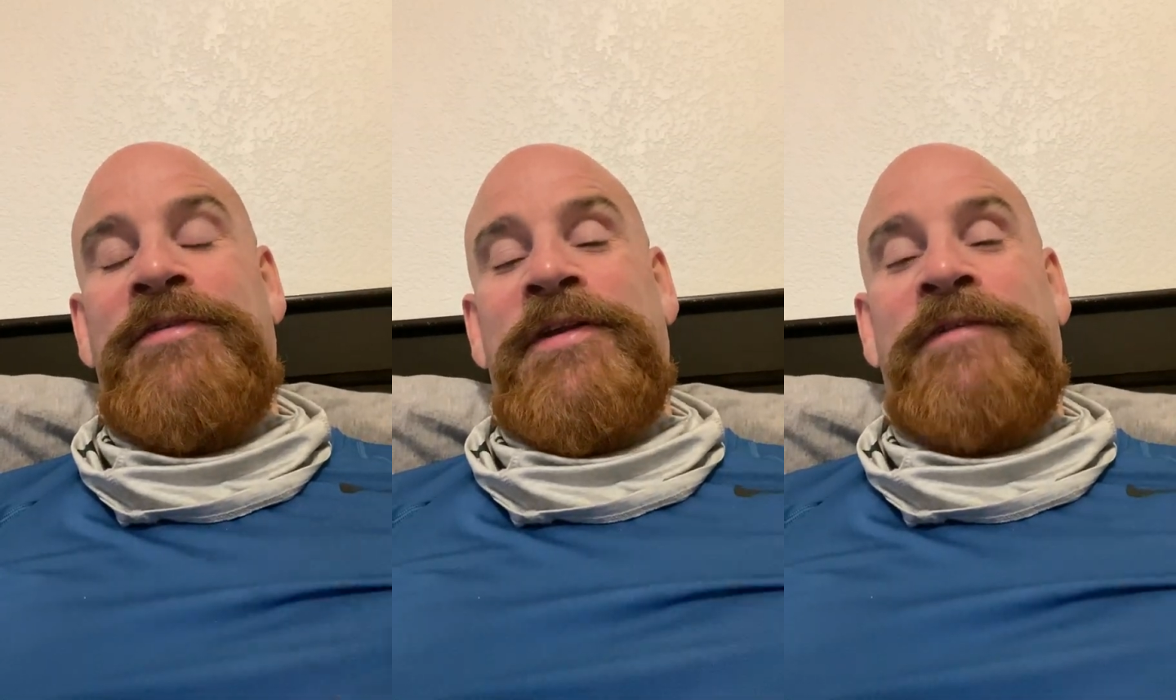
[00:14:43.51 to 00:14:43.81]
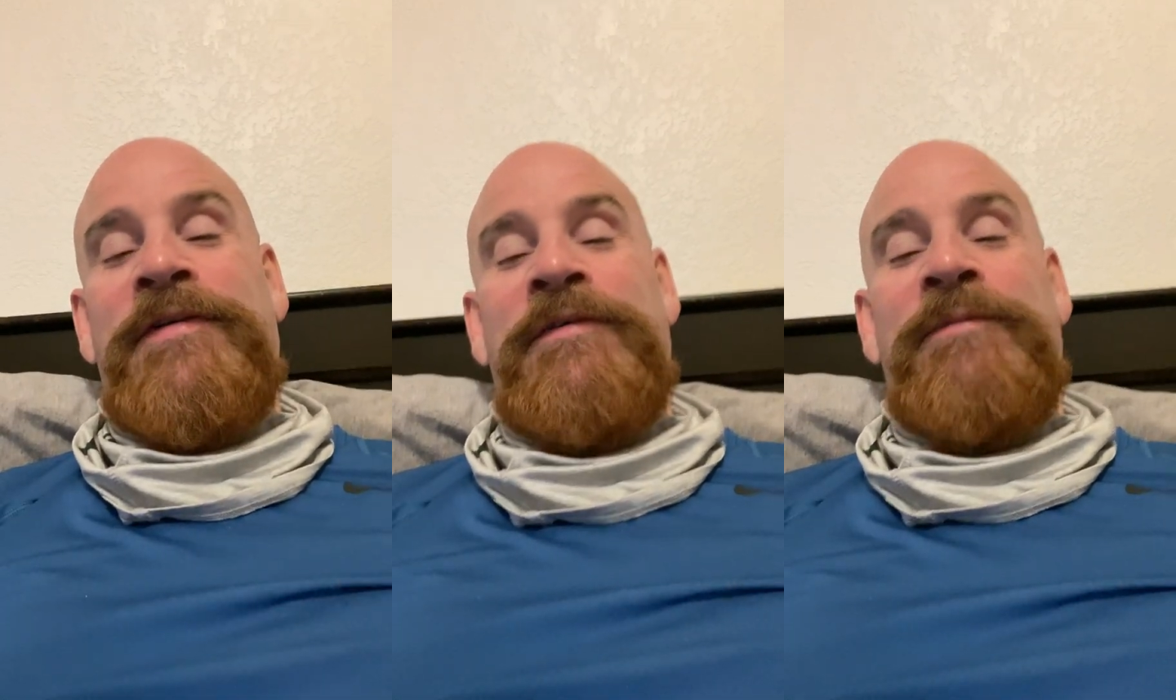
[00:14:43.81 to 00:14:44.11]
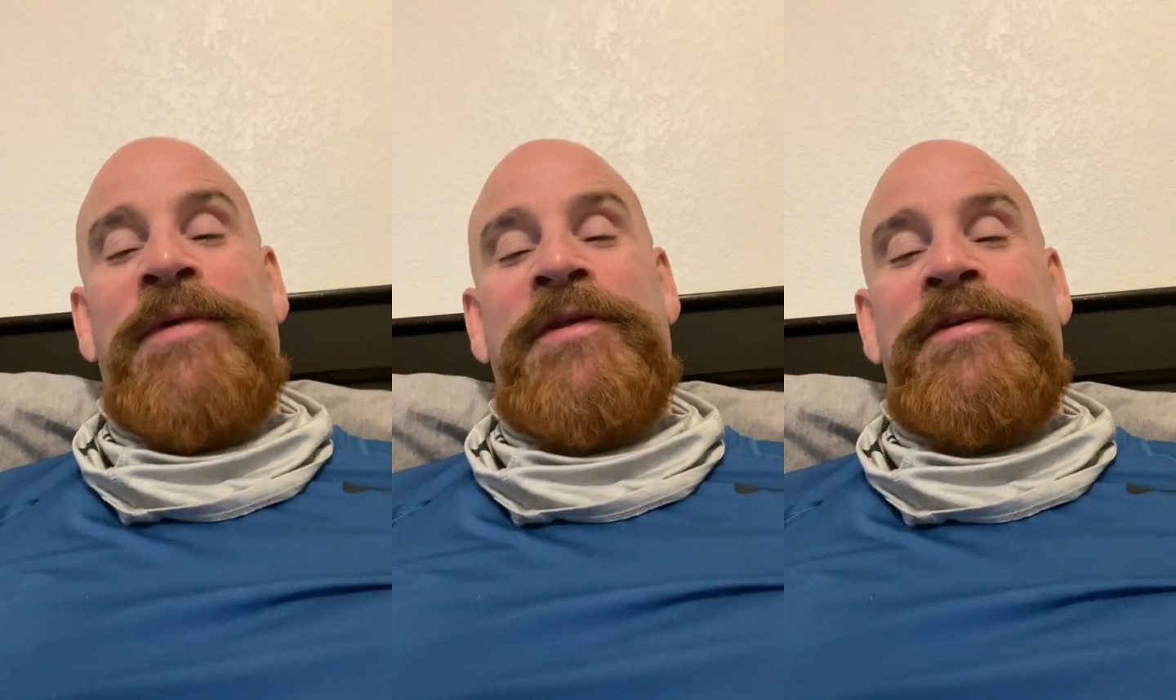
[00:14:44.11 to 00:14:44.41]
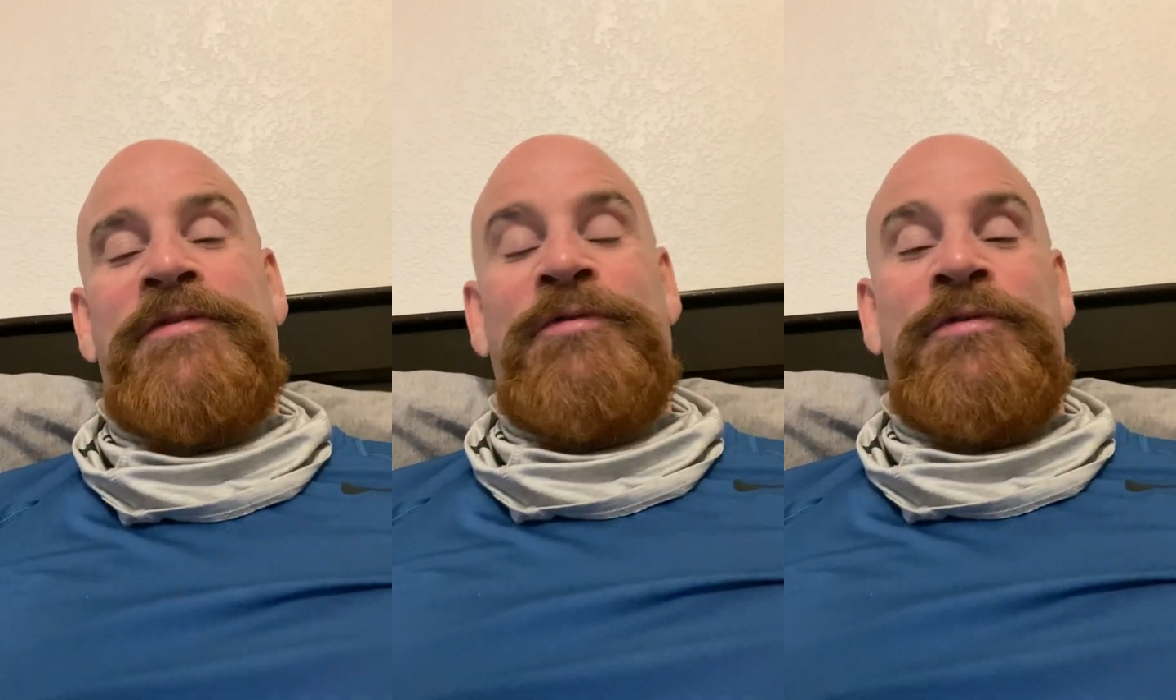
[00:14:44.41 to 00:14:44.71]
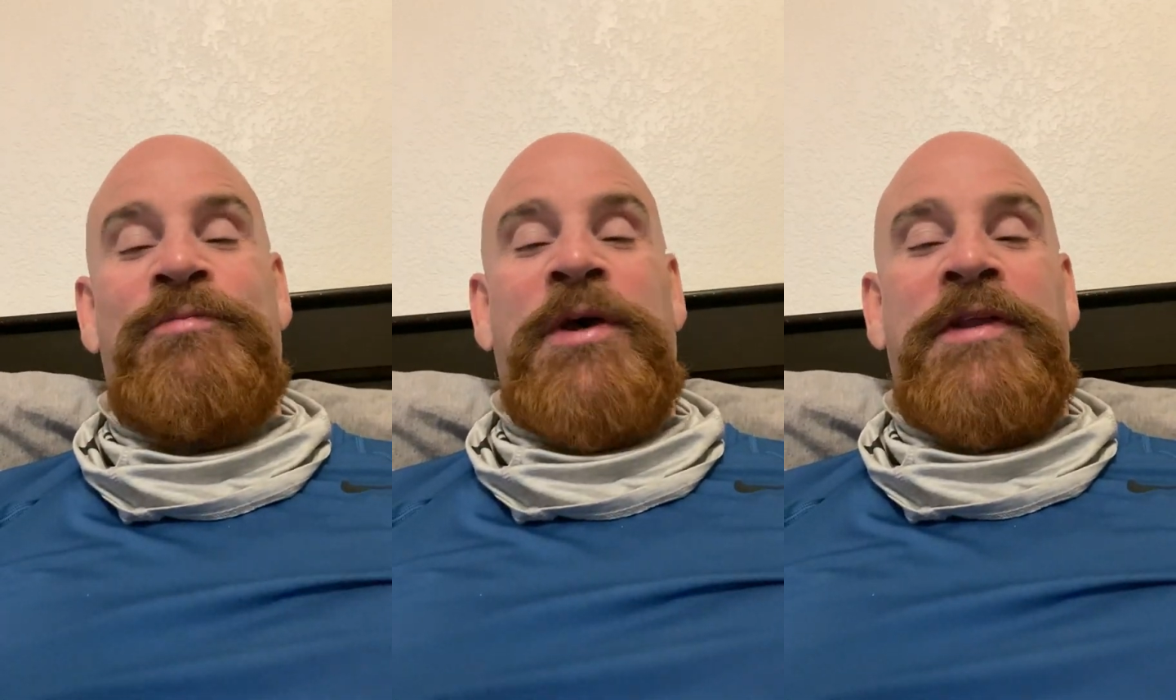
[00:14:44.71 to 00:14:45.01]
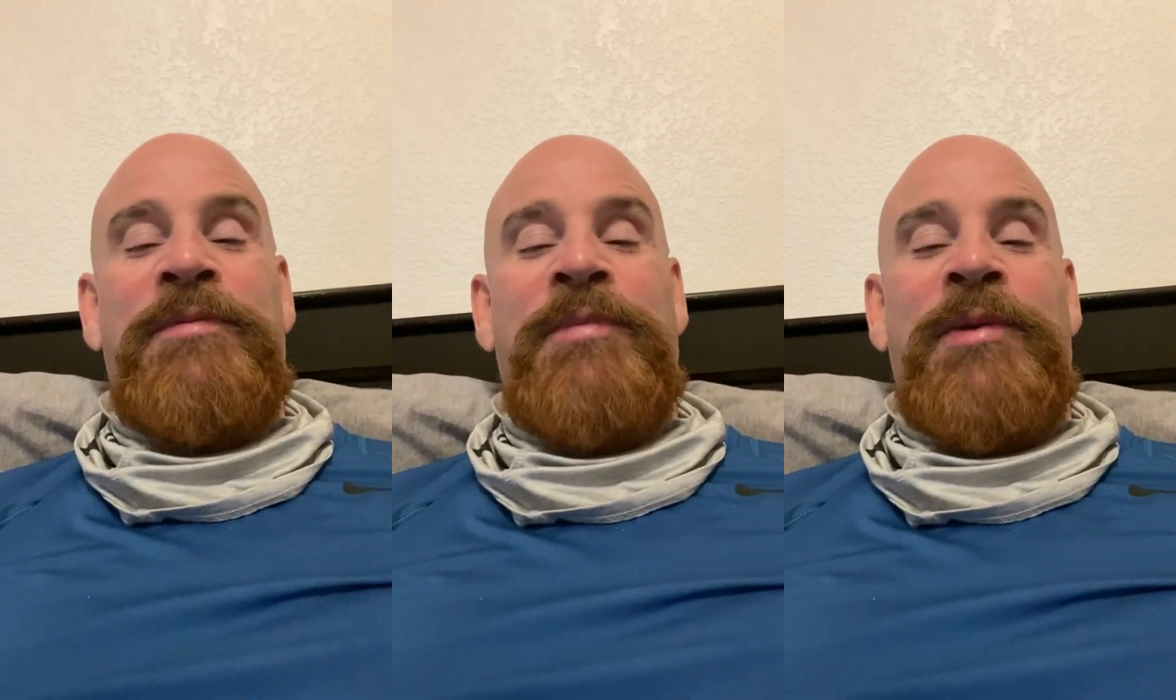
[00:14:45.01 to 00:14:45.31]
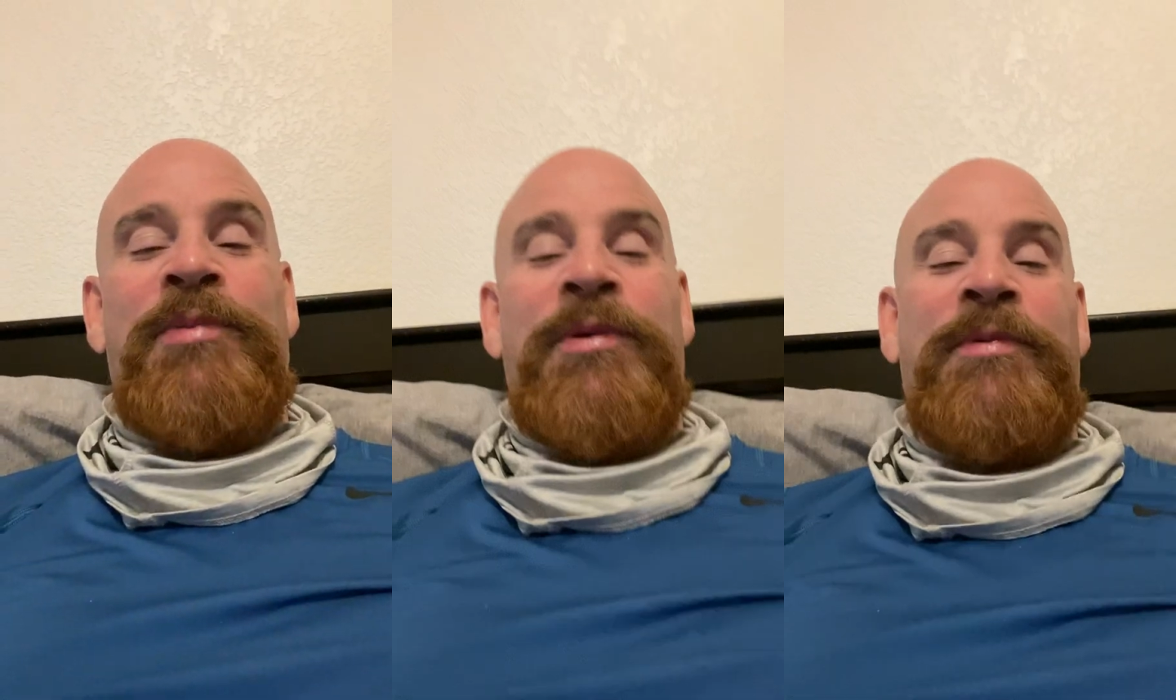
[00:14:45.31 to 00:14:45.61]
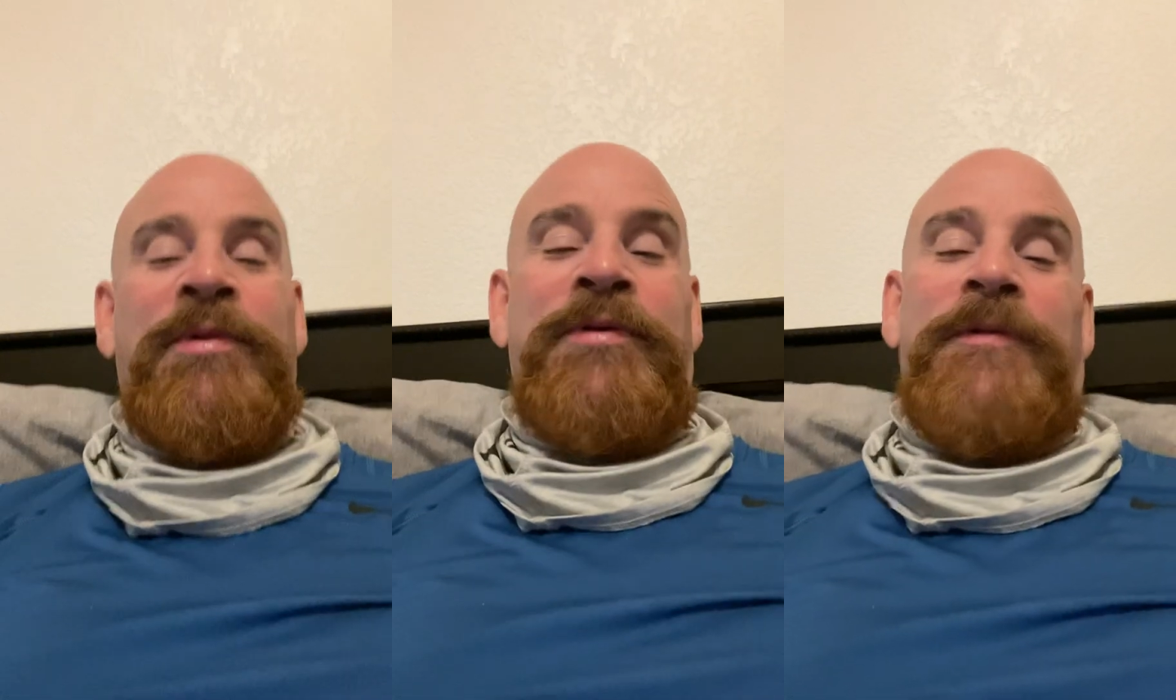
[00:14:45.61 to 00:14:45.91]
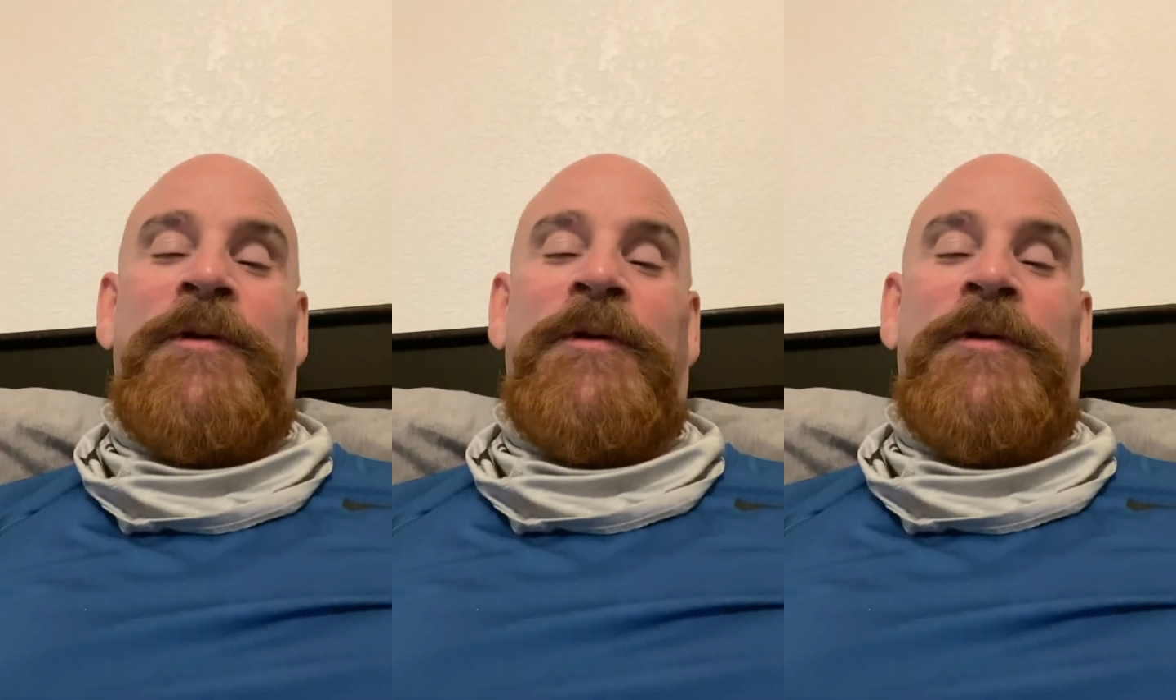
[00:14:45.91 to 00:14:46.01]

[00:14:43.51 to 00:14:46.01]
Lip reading: and I've never been disrespected by people